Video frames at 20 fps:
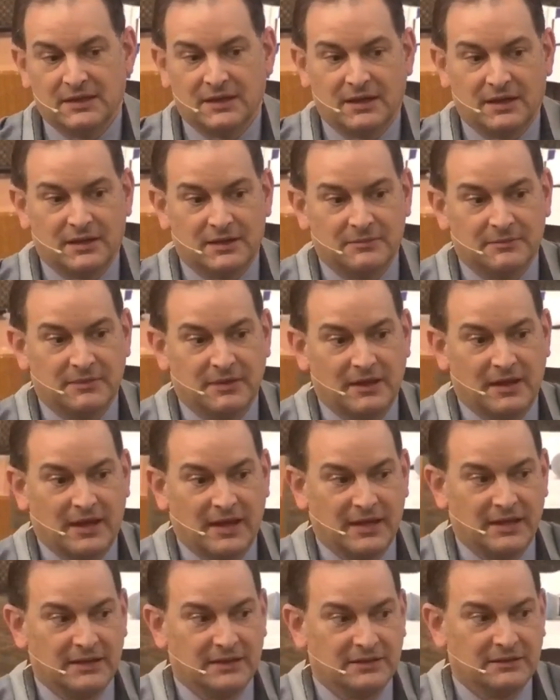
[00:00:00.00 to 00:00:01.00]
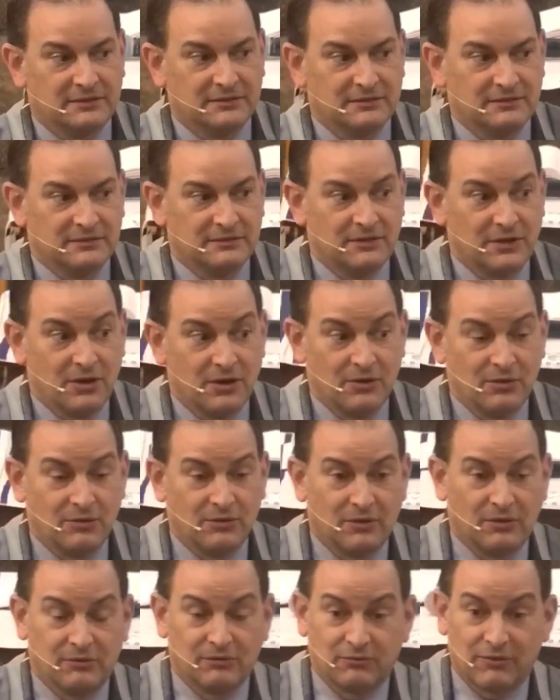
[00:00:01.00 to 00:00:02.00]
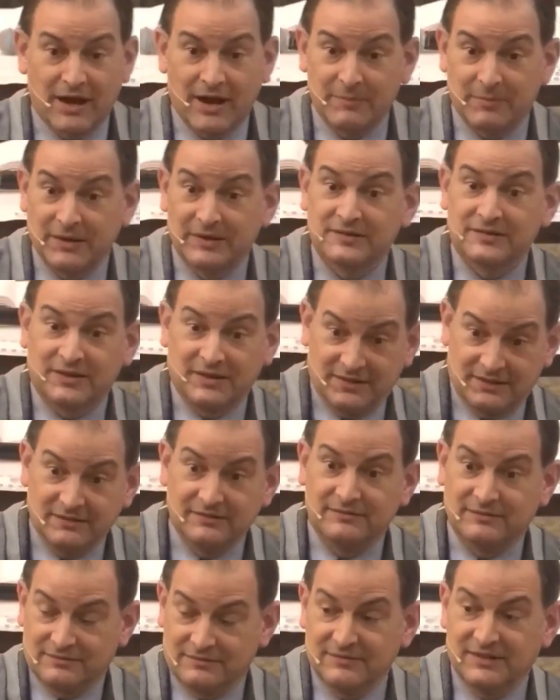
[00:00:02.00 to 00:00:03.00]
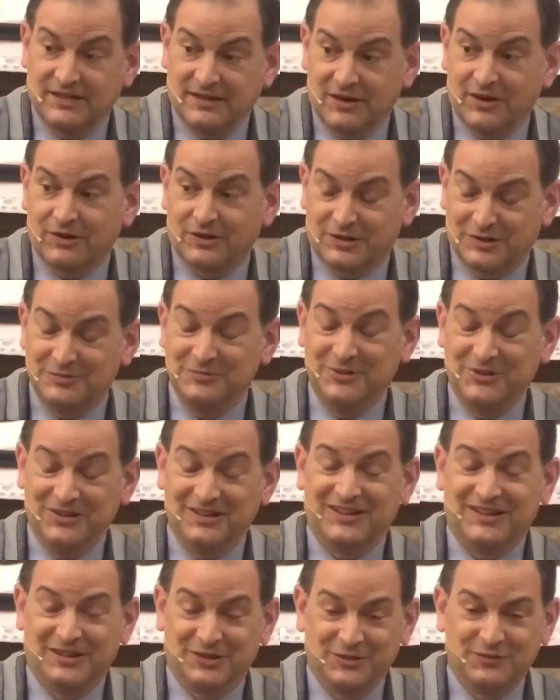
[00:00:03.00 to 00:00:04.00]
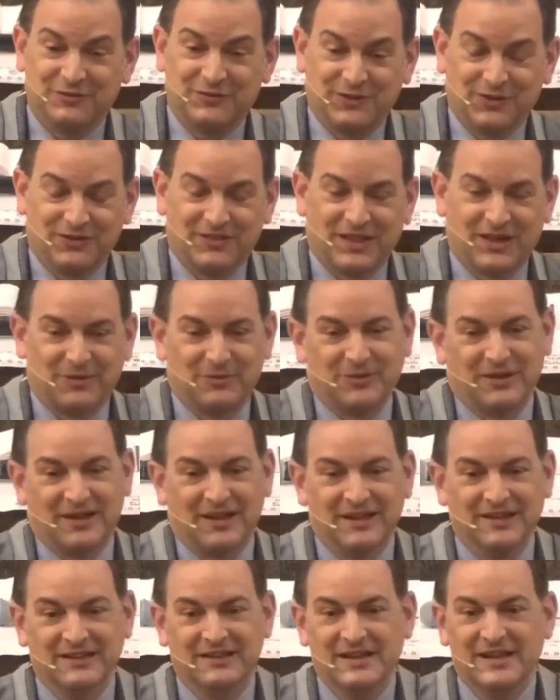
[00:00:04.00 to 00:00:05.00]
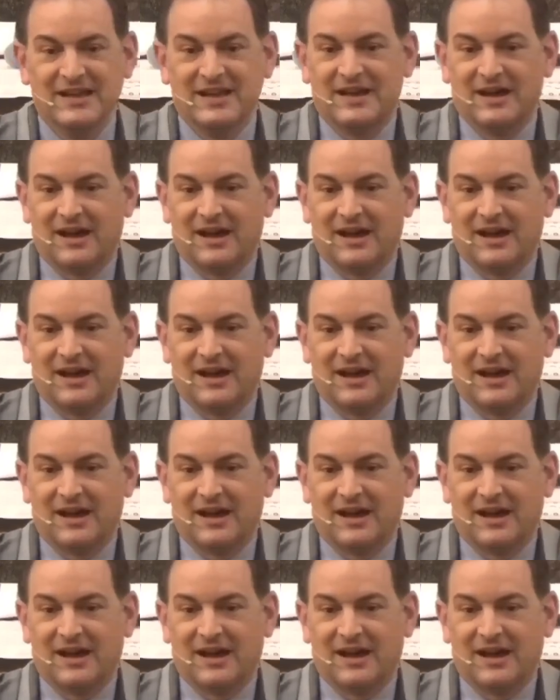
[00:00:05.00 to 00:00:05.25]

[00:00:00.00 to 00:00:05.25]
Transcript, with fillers: Um, I know rabbis in, in our community who feel that way.